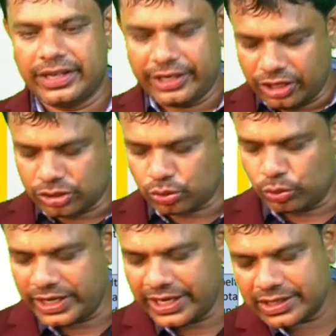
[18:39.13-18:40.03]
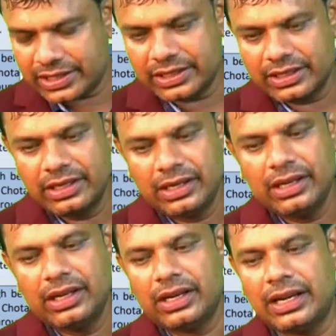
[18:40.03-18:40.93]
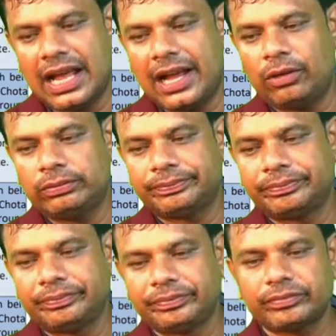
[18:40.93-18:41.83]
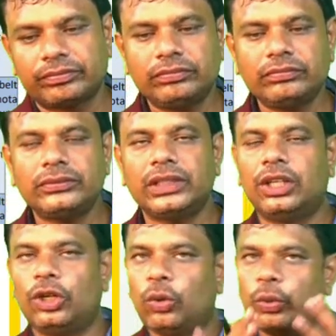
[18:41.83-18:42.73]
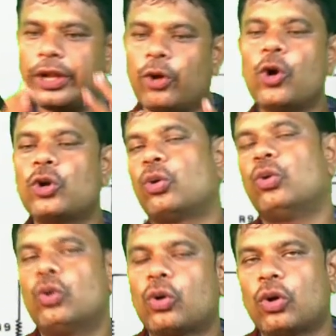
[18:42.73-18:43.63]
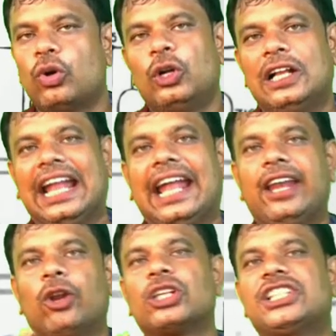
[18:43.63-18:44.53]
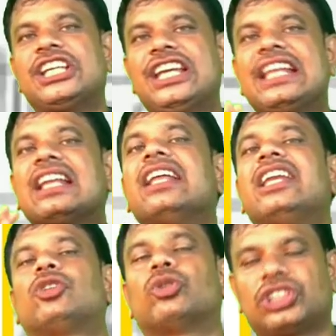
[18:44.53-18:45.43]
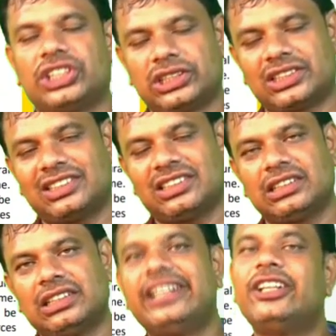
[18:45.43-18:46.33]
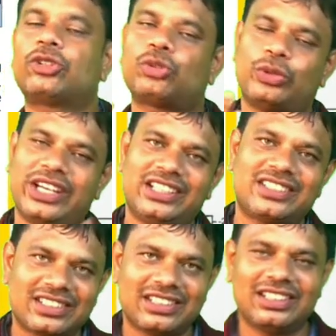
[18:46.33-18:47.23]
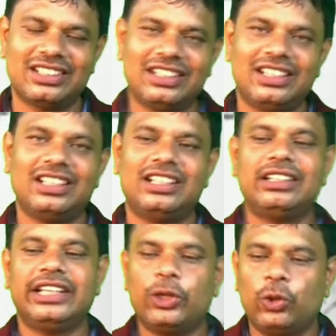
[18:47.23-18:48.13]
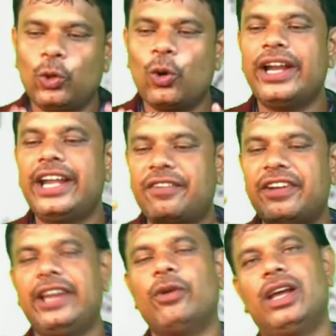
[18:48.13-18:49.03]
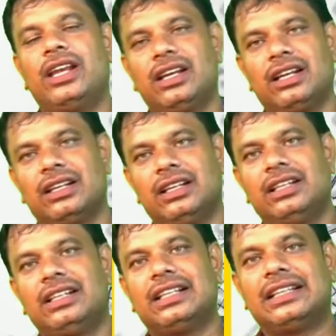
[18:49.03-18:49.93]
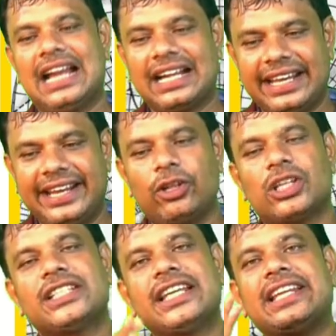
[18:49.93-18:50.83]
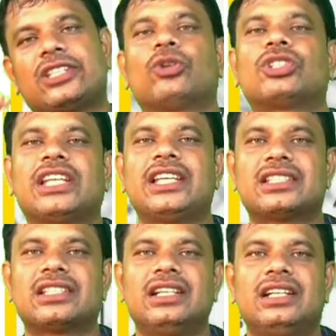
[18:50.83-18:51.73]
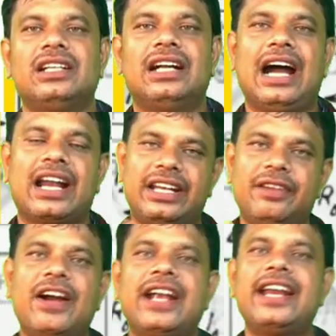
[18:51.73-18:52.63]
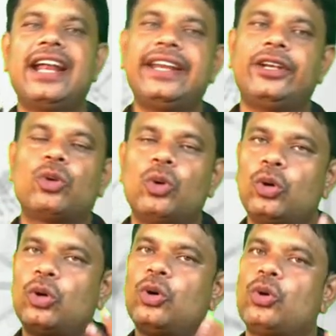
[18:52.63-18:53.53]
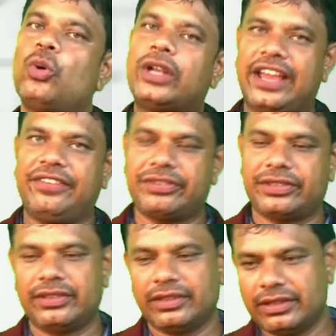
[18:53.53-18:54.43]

Dear students, now we go to energy resources. Dear students, you know it very well that energy resources are divided into two types.